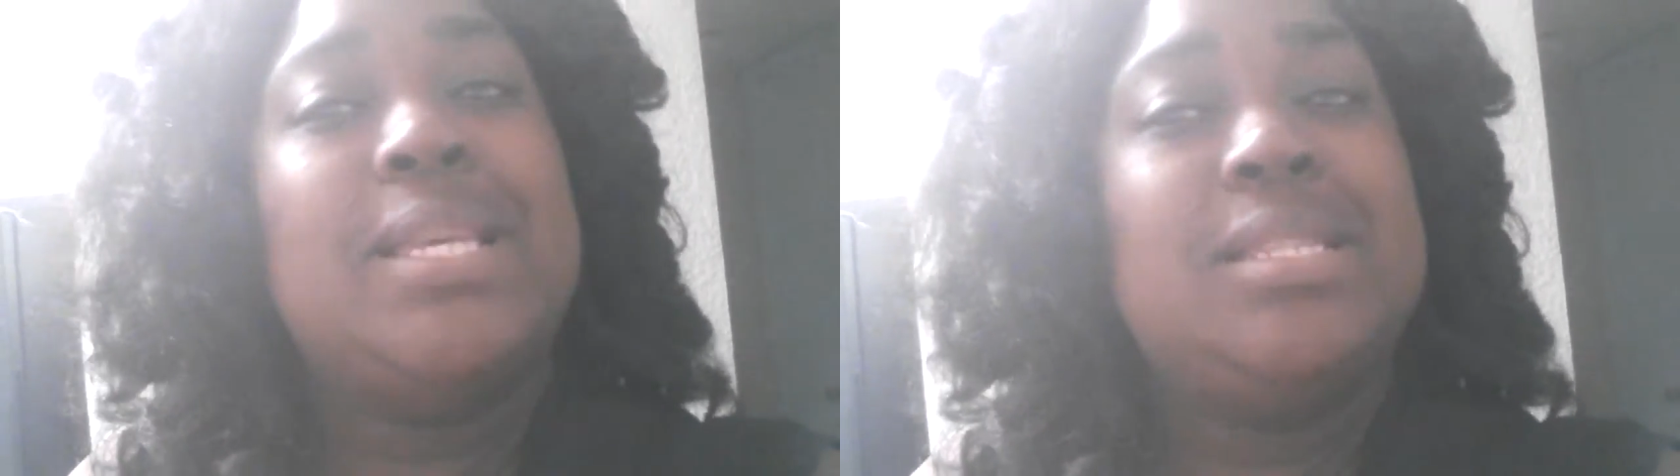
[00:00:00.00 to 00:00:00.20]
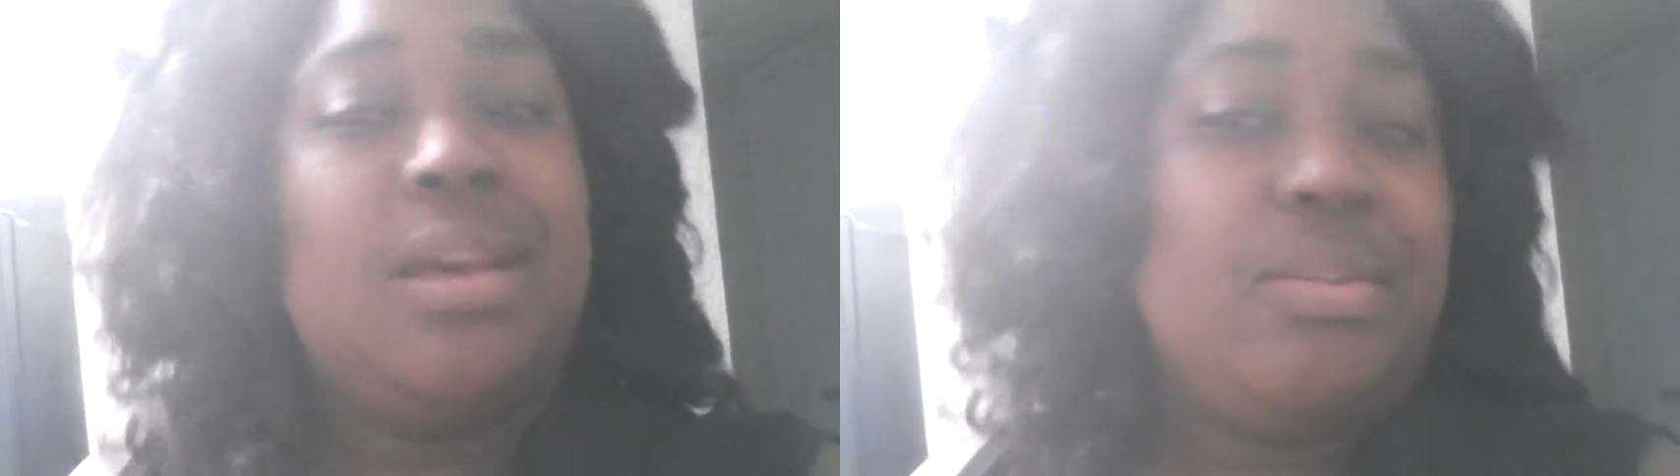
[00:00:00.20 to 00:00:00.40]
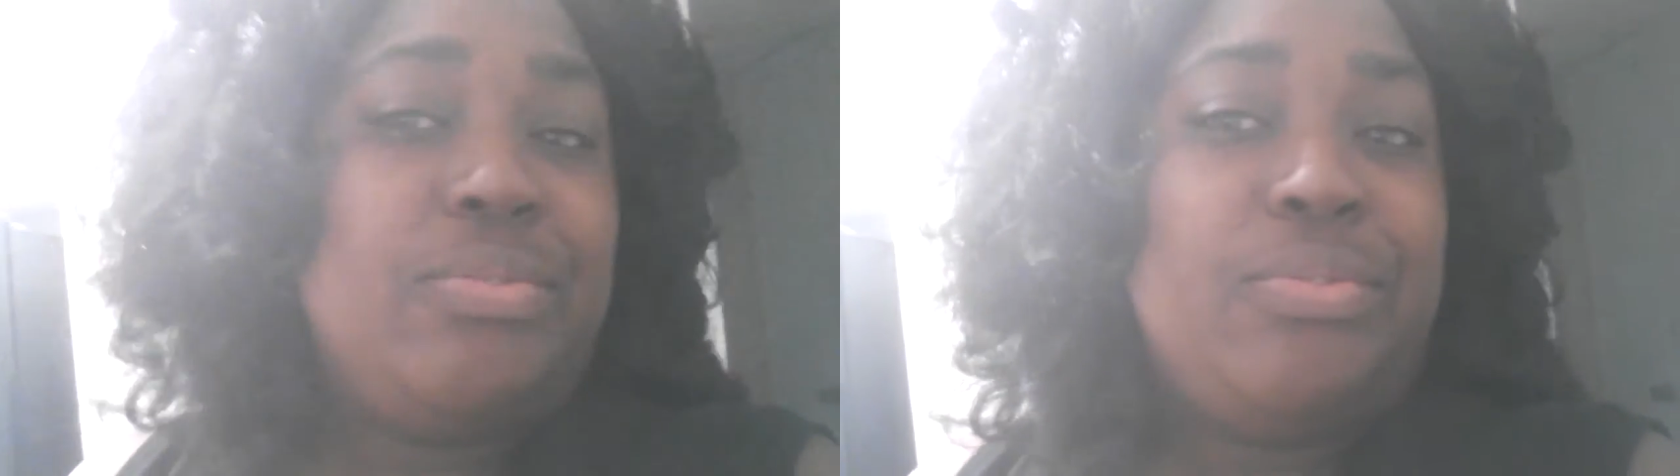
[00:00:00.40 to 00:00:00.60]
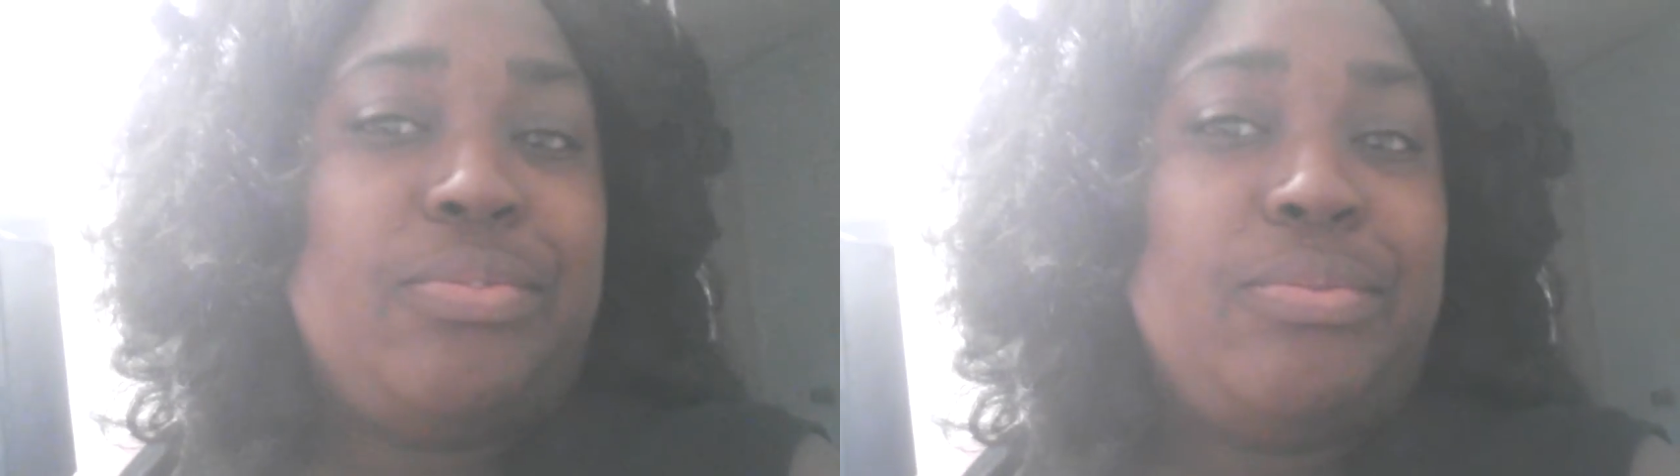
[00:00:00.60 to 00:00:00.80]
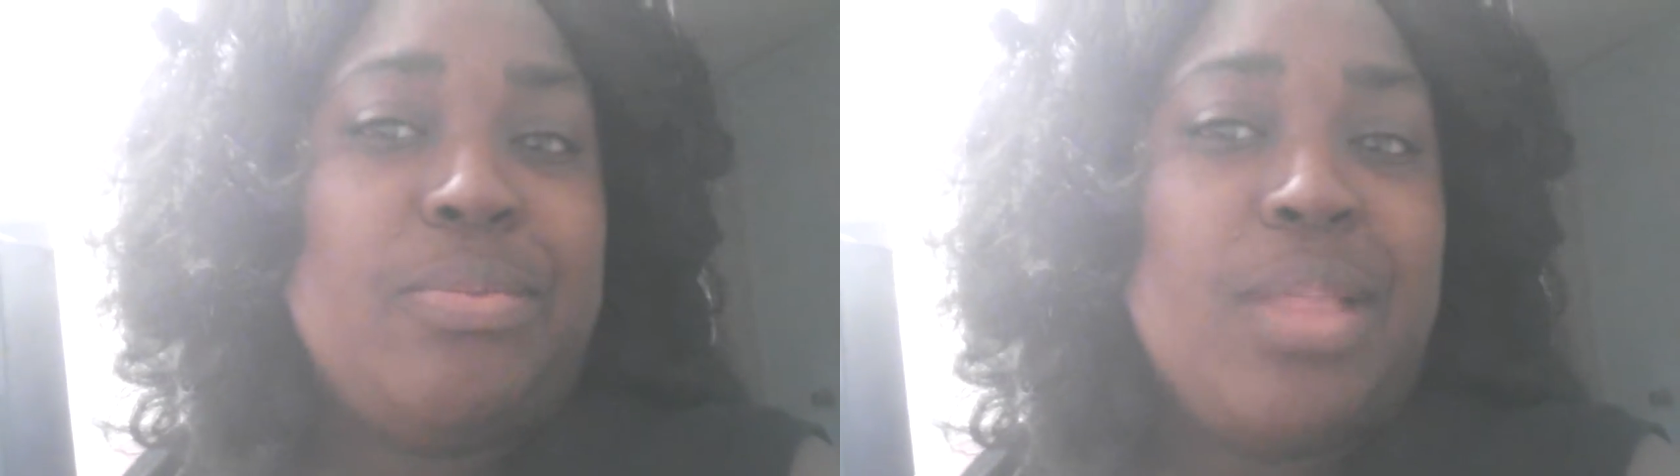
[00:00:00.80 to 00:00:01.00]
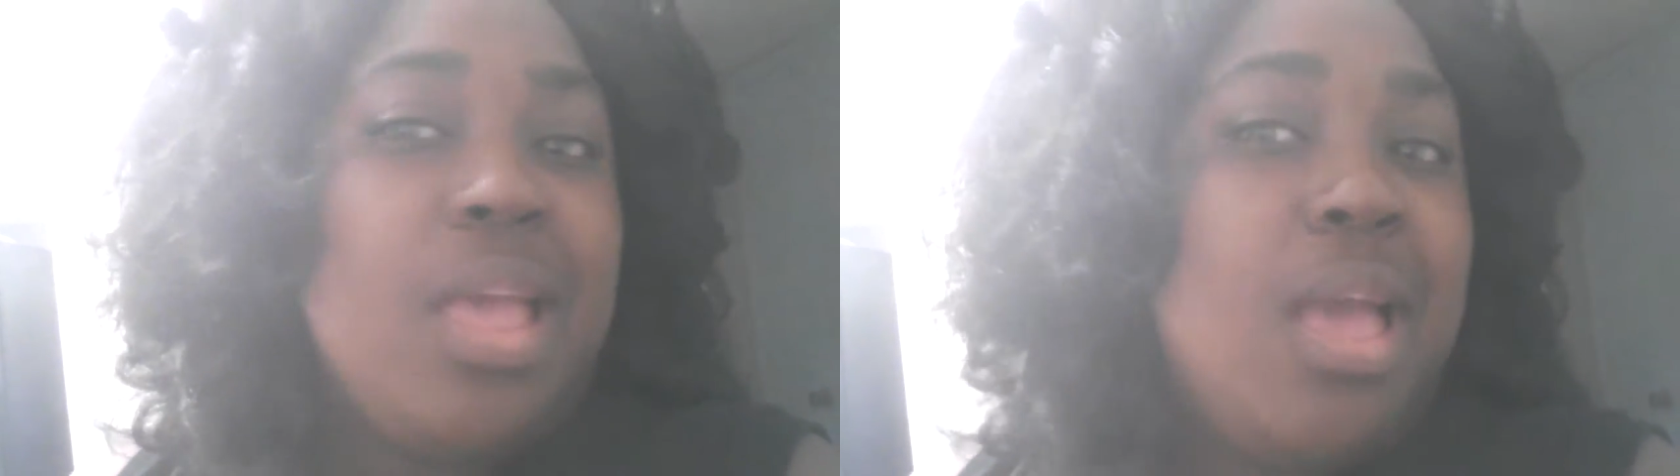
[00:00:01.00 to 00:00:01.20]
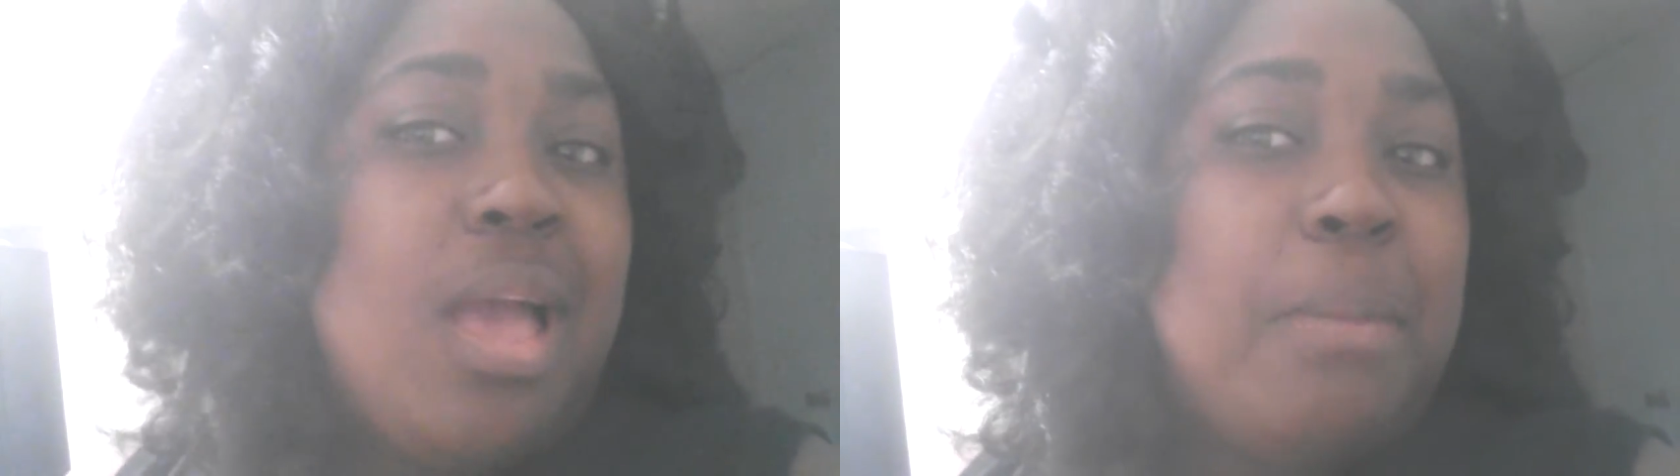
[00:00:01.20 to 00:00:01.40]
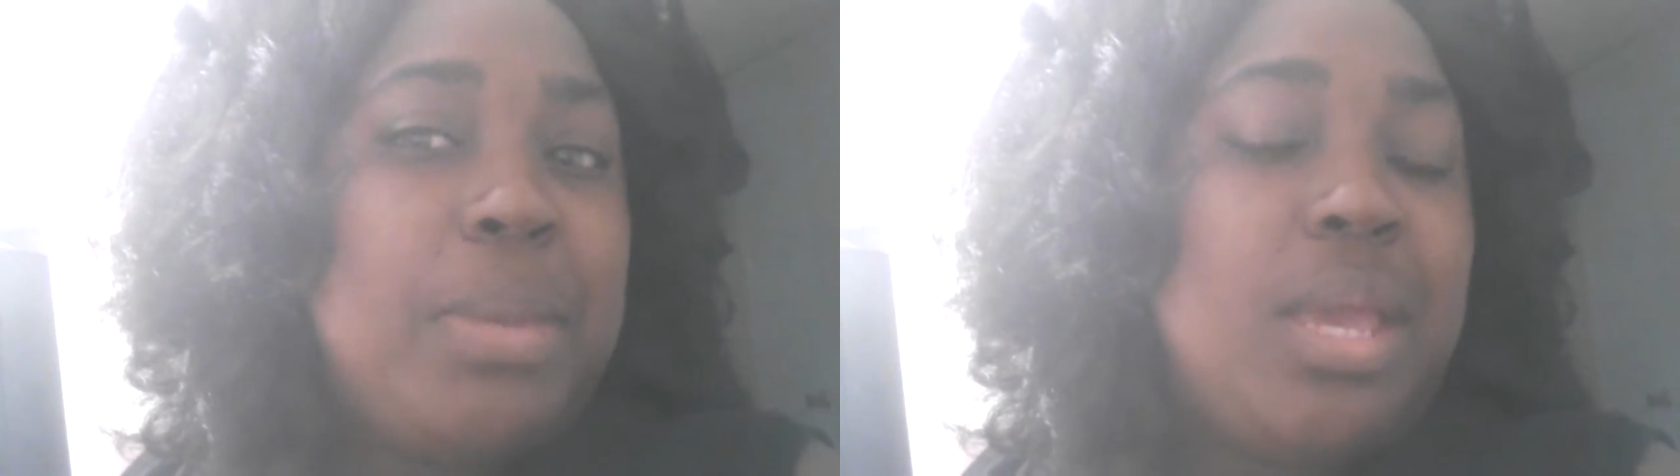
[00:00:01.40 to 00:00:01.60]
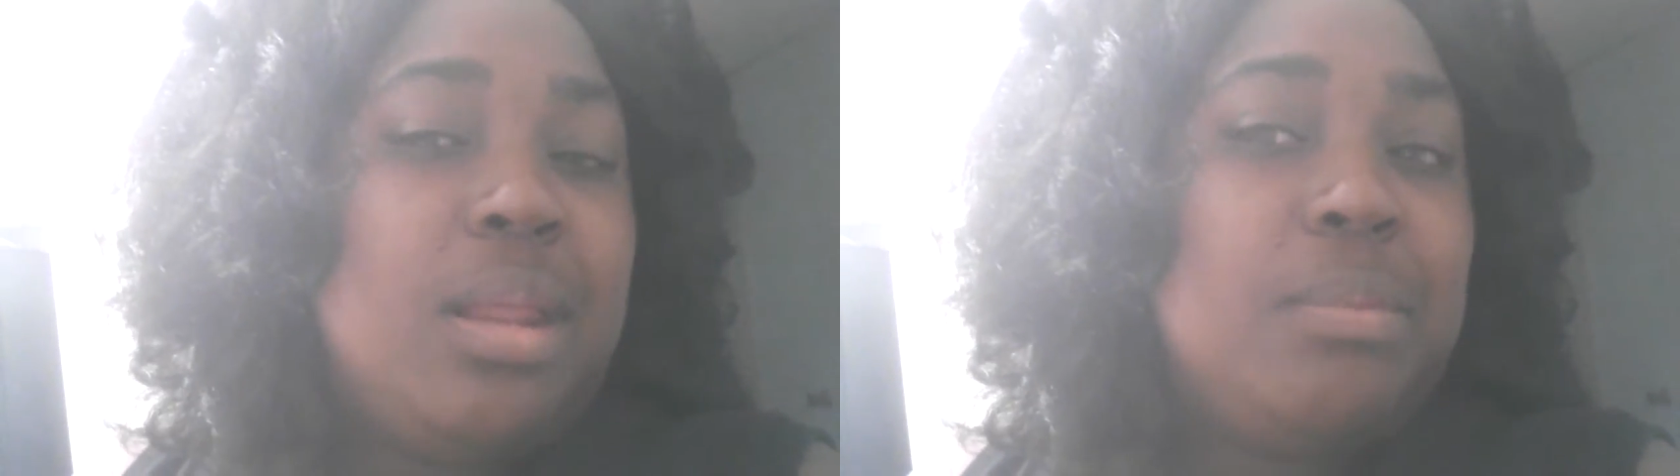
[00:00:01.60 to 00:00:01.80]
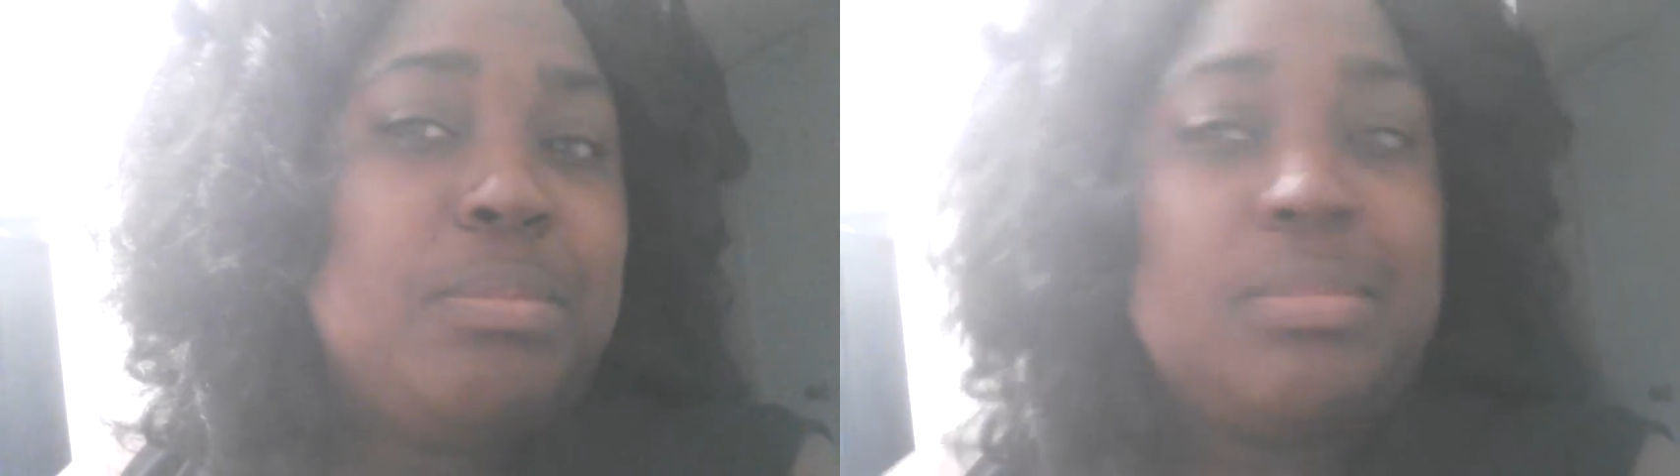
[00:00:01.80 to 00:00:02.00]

myself. I'm going to get it.